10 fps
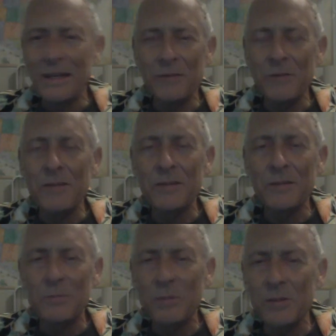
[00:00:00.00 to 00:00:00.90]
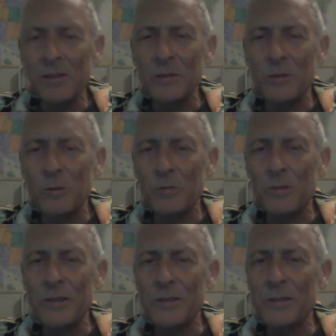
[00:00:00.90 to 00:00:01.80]
throughout their political
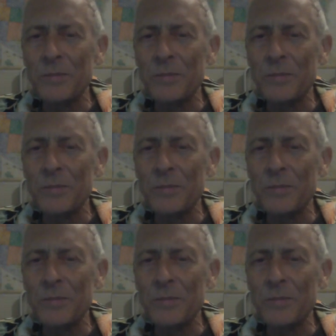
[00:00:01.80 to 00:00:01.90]
careers,